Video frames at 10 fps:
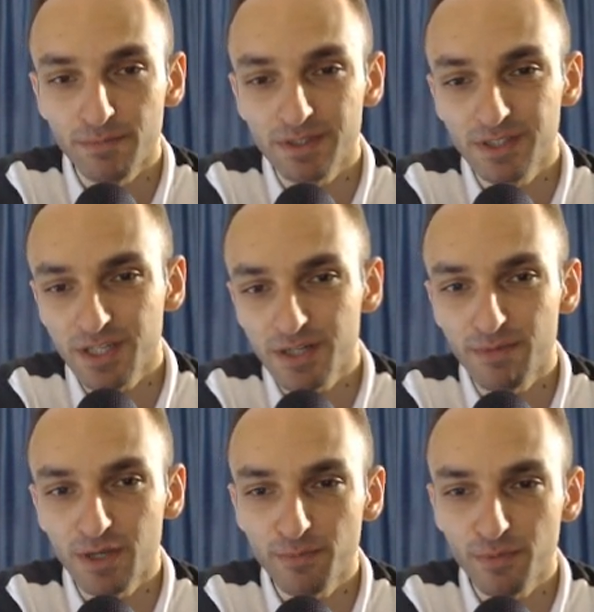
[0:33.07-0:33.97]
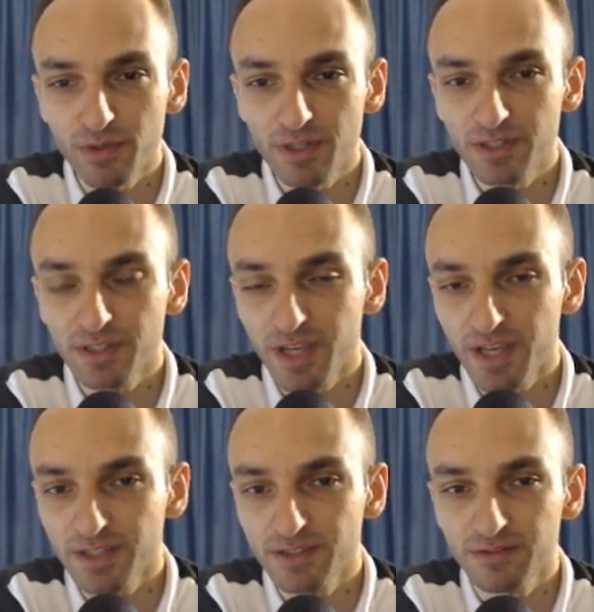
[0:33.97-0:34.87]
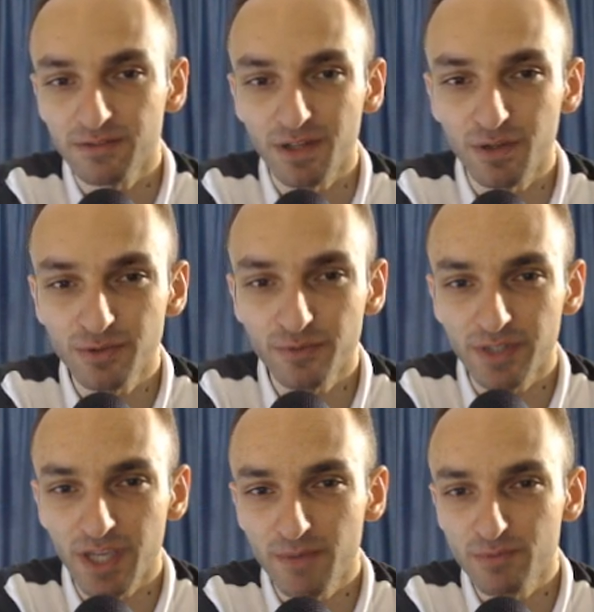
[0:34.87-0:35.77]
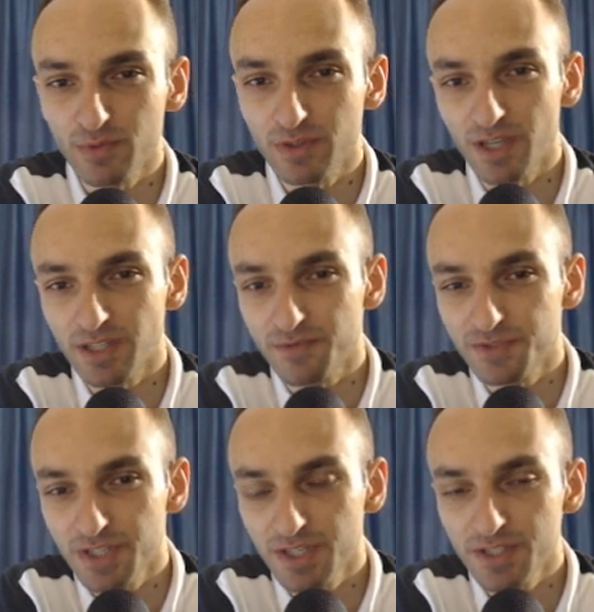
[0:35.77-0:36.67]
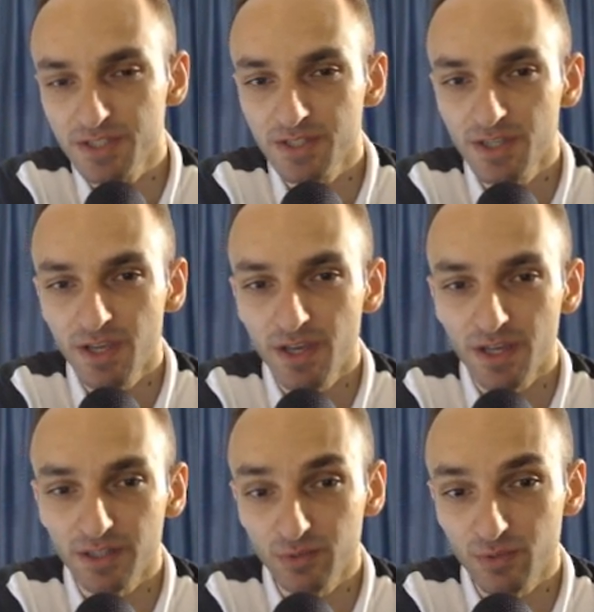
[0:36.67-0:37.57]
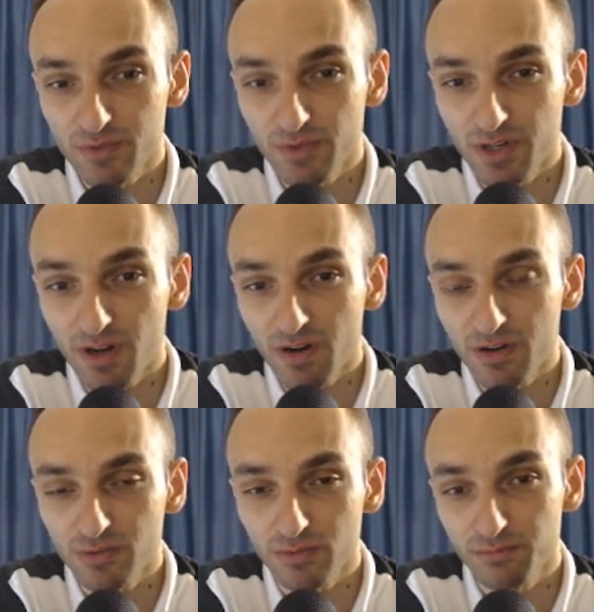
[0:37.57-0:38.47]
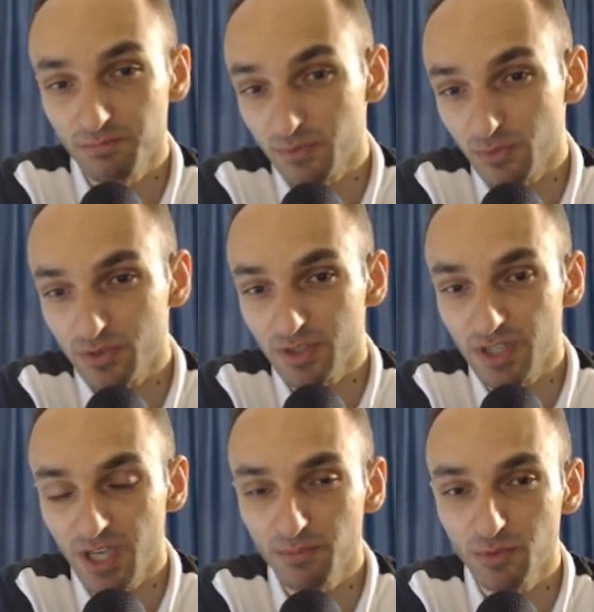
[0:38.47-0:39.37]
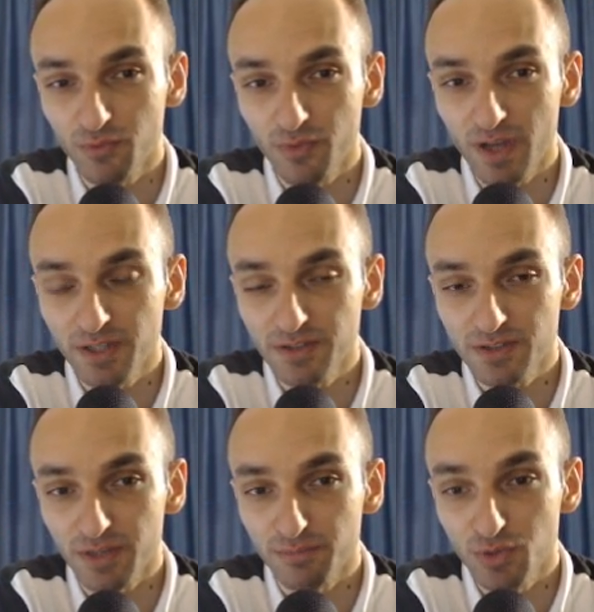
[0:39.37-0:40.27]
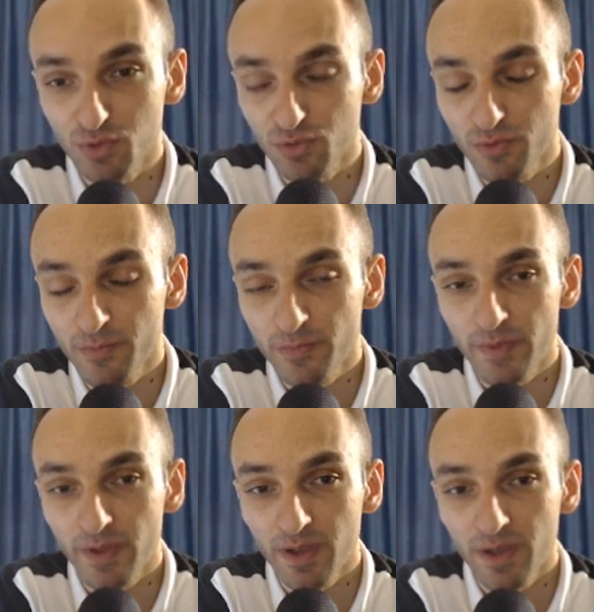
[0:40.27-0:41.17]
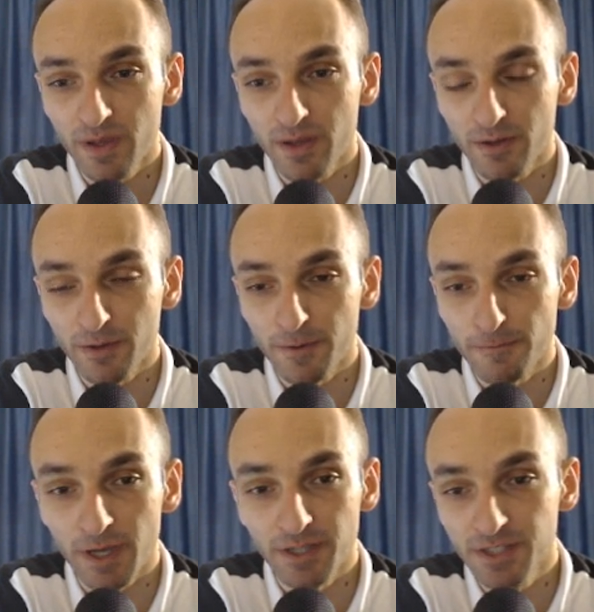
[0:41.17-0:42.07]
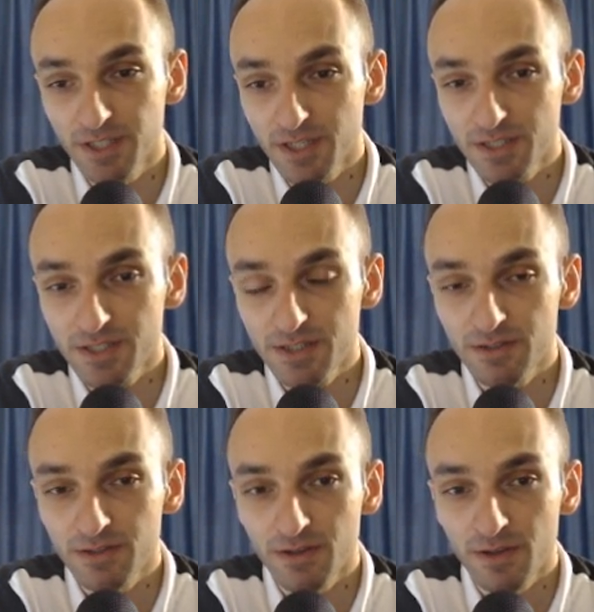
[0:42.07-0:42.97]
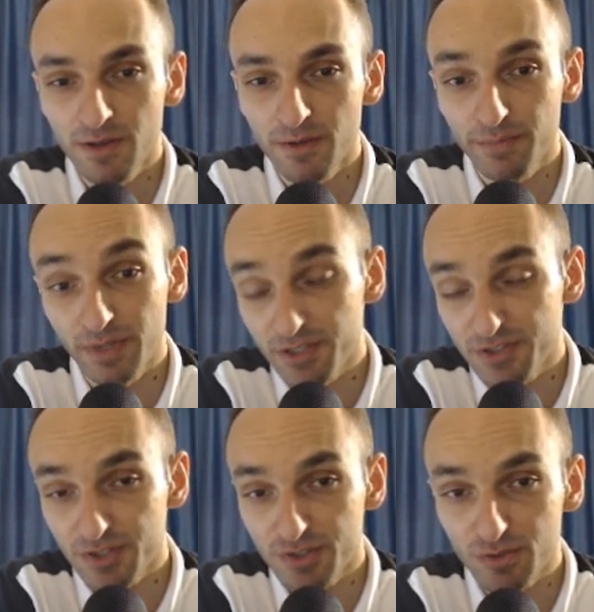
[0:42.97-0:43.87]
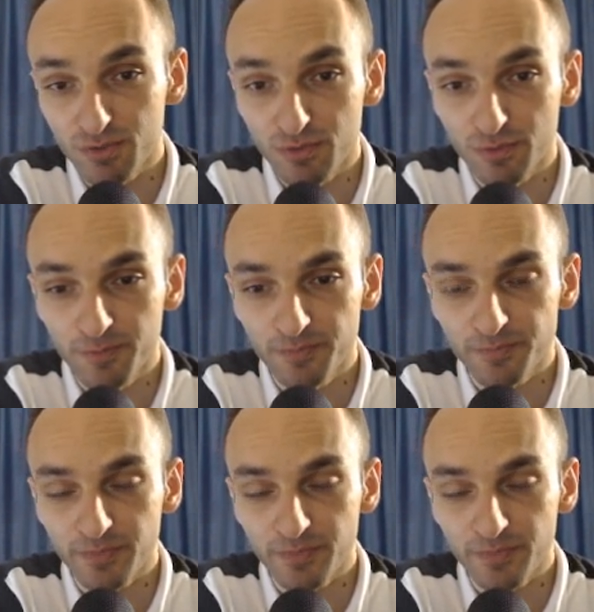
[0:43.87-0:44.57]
But there, my opponent had a lot of games with knight f6, and it was very hard before the game to find some new ideas, places to